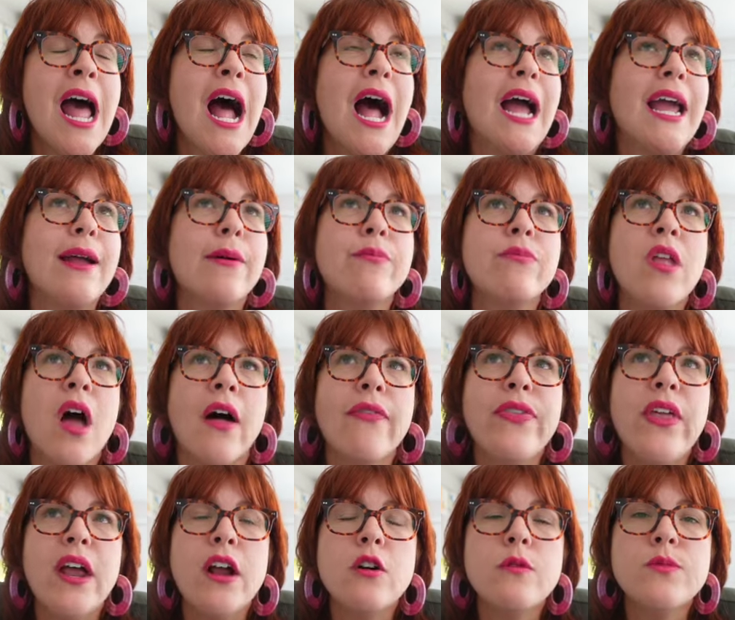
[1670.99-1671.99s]
I am not
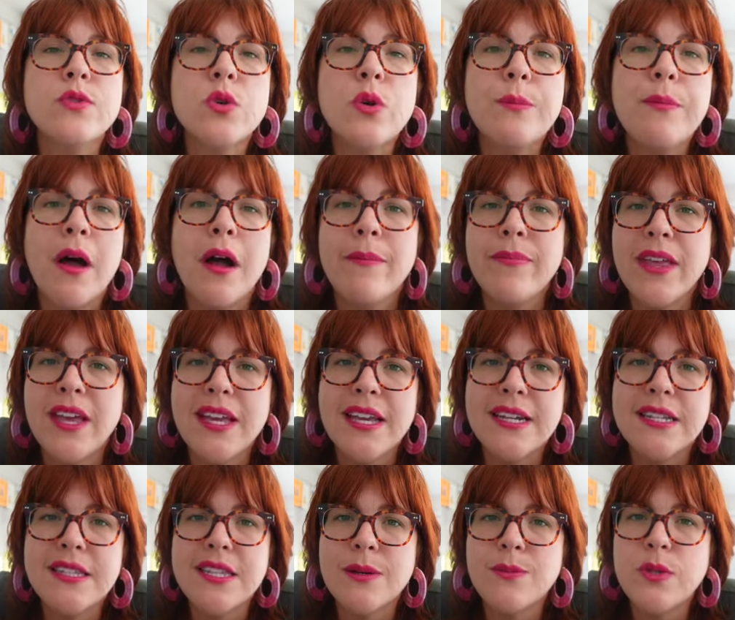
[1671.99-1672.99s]
that homeschool mom that
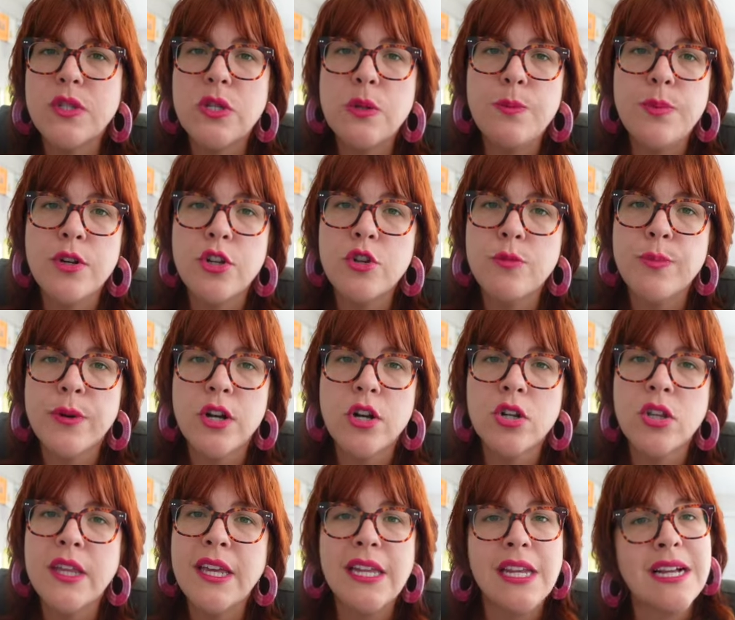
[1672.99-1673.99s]
gets up super duper
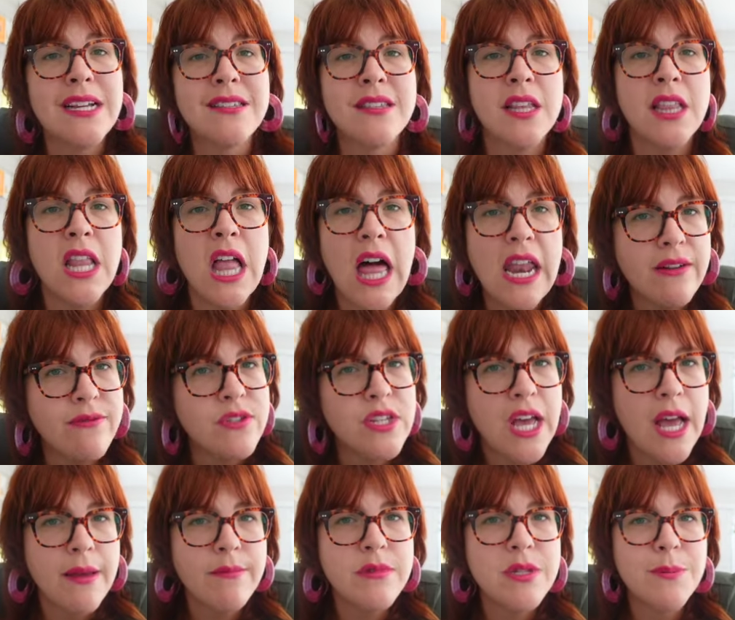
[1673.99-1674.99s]
early and has a lot of
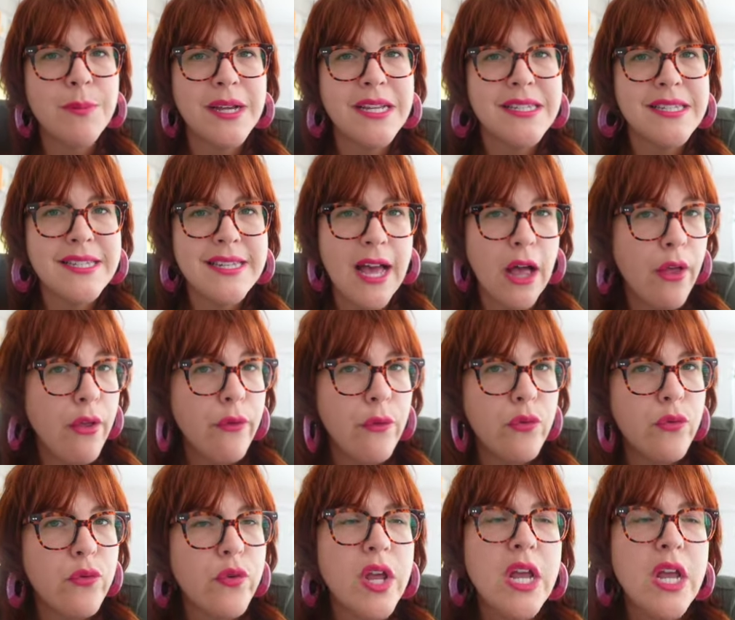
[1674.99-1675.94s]
time to myself.